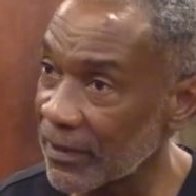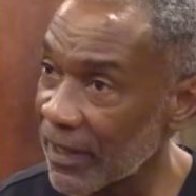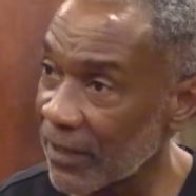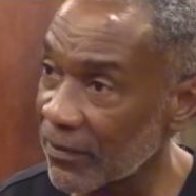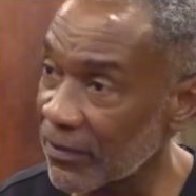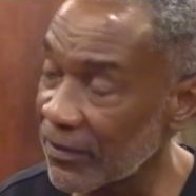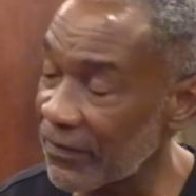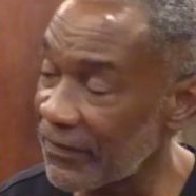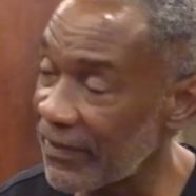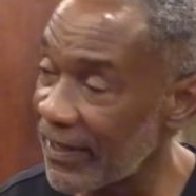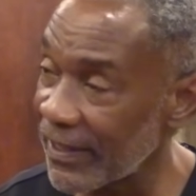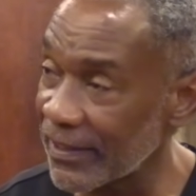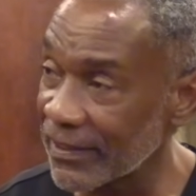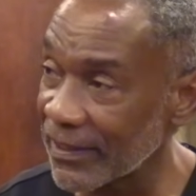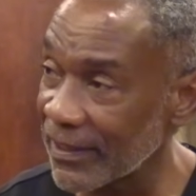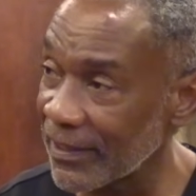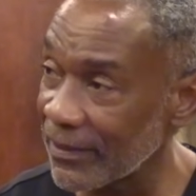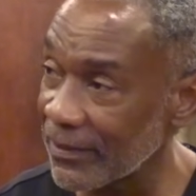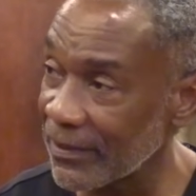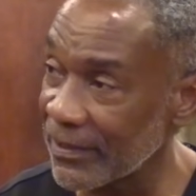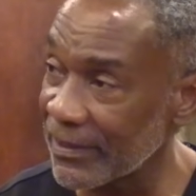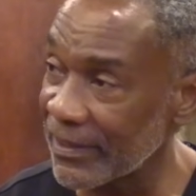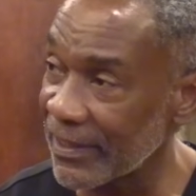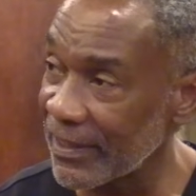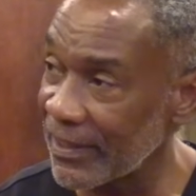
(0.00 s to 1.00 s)
on reflection, it
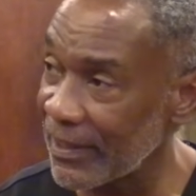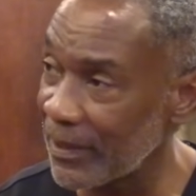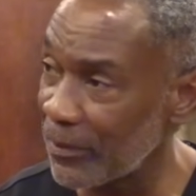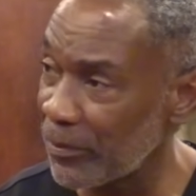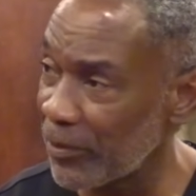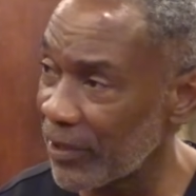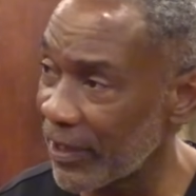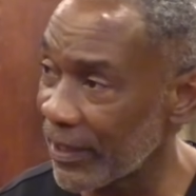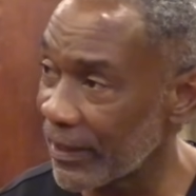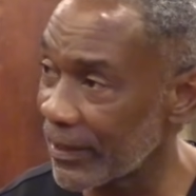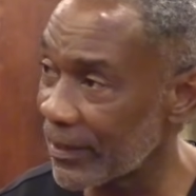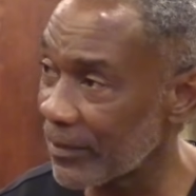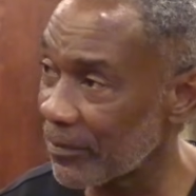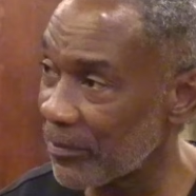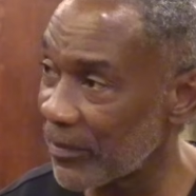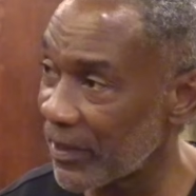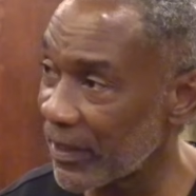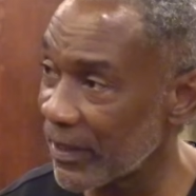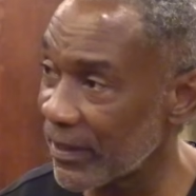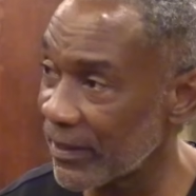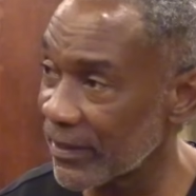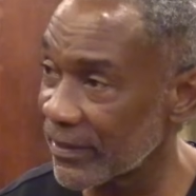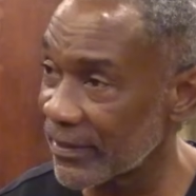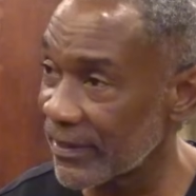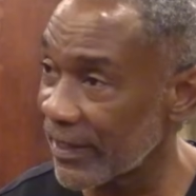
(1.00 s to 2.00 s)
was deliberate
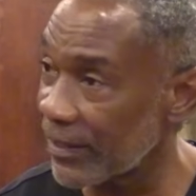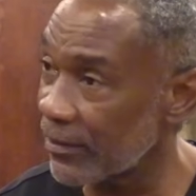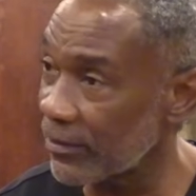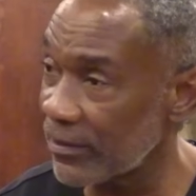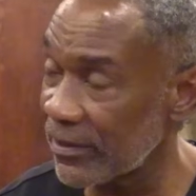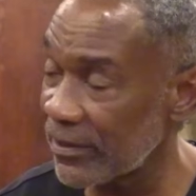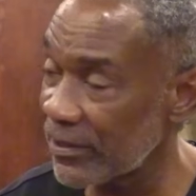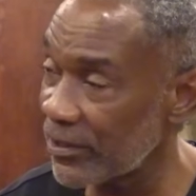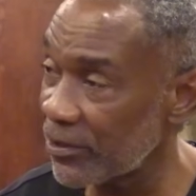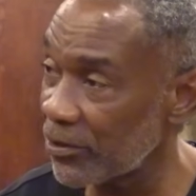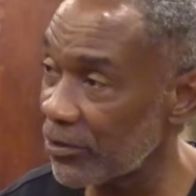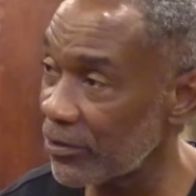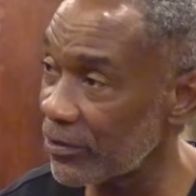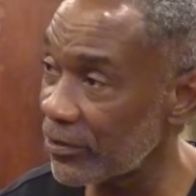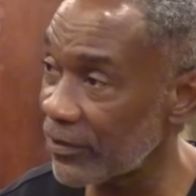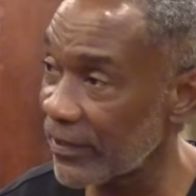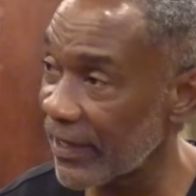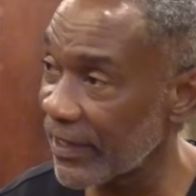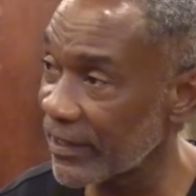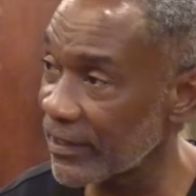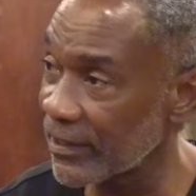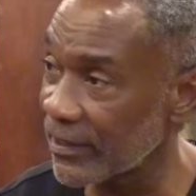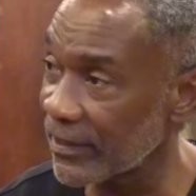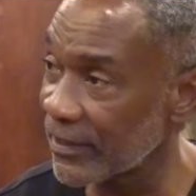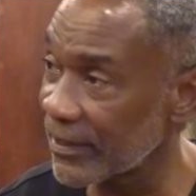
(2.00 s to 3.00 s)
because they only showed
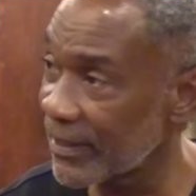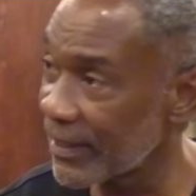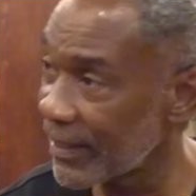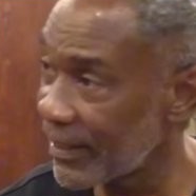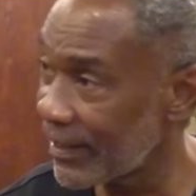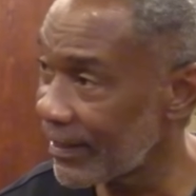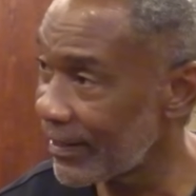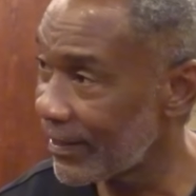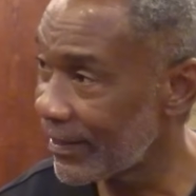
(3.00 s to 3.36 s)
crashes.